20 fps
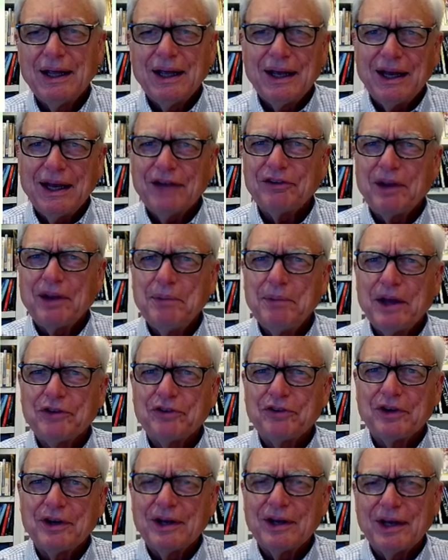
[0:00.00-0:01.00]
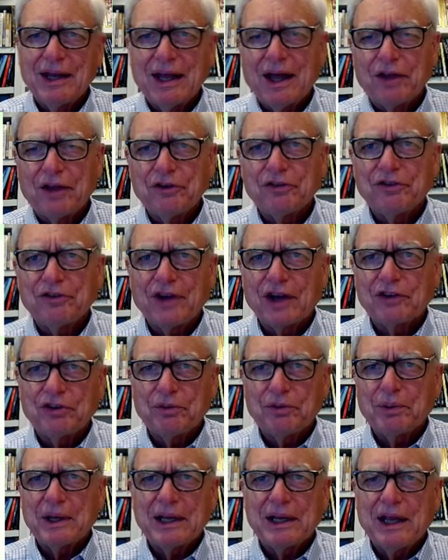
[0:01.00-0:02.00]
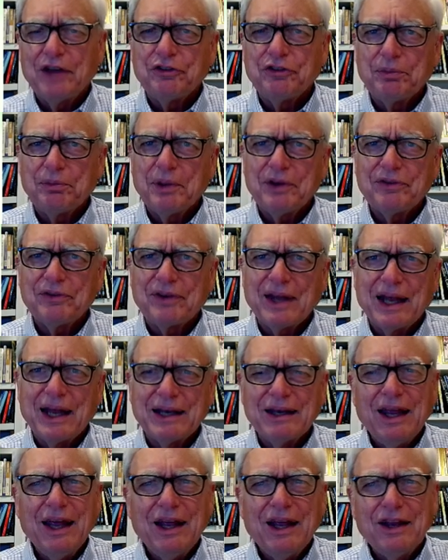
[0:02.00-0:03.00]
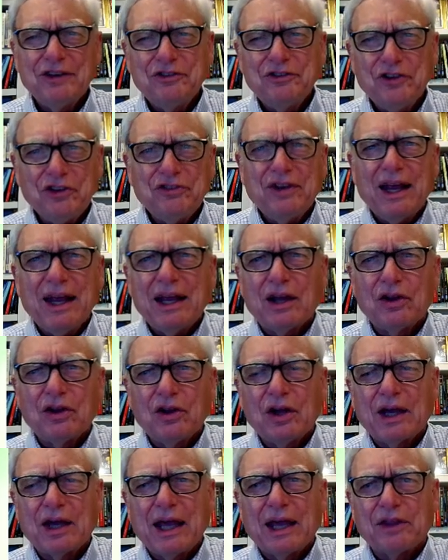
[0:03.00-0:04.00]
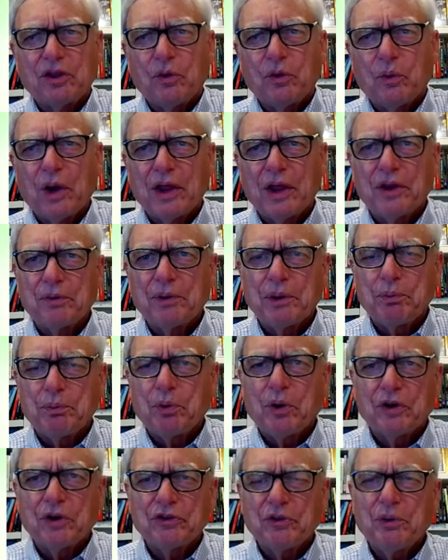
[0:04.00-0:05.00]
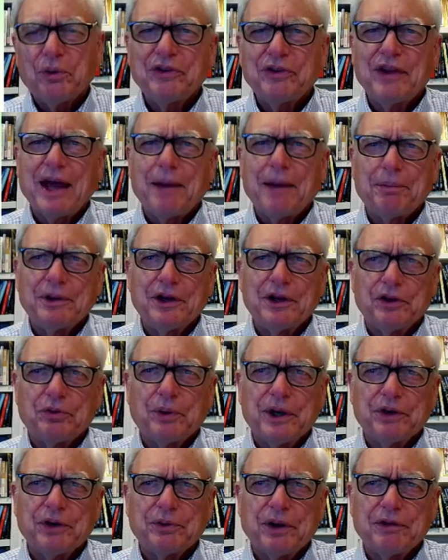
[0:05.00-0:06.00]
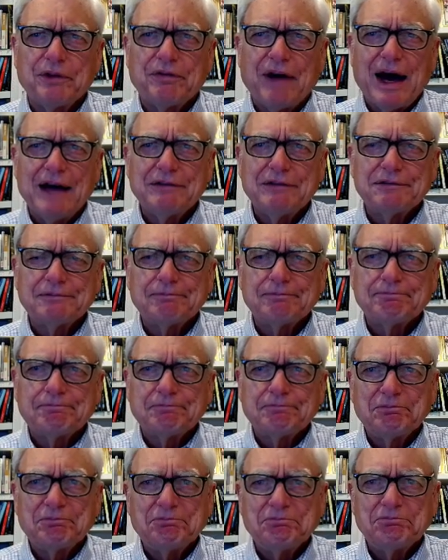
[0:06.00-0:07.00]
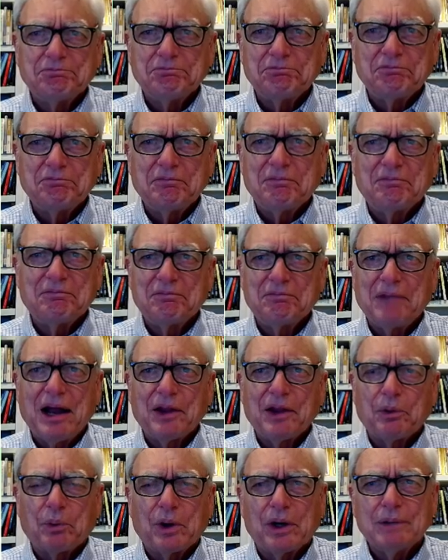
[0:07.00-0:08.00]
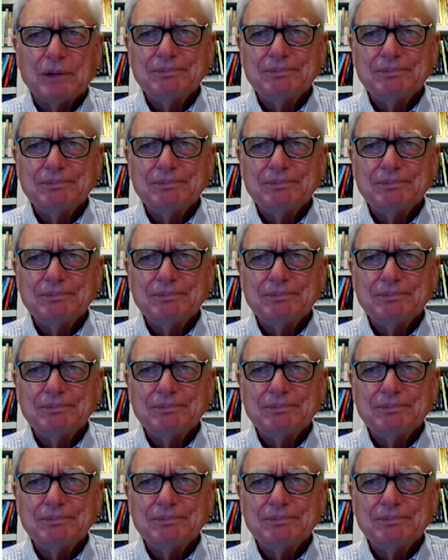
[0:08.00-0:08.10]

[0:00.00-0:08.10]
And as I mentioned in the other section, but in case you missed that, just take a look at the weather reports and what's happened in 2025 around the world.